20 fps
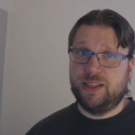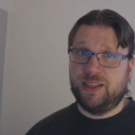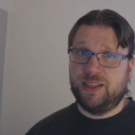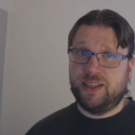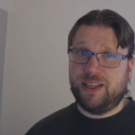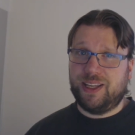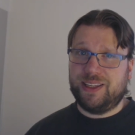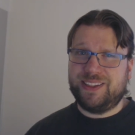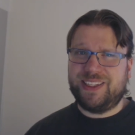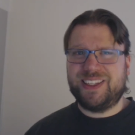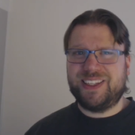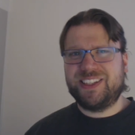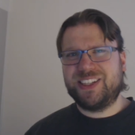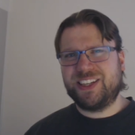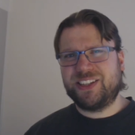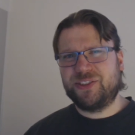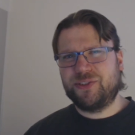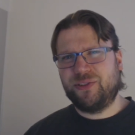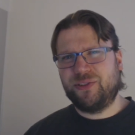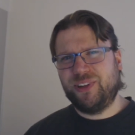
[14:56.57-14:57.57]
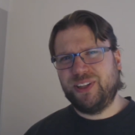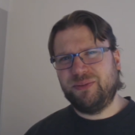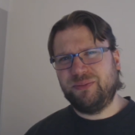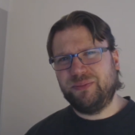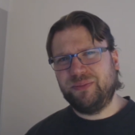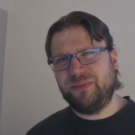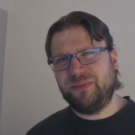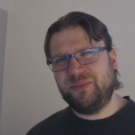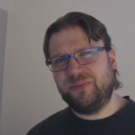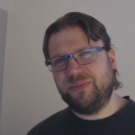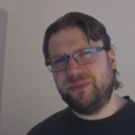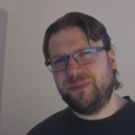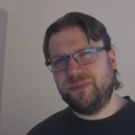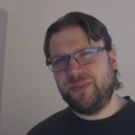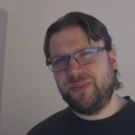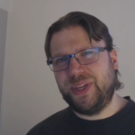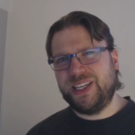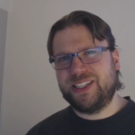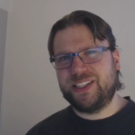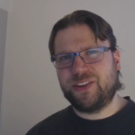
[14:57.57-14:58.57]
And that's actually makes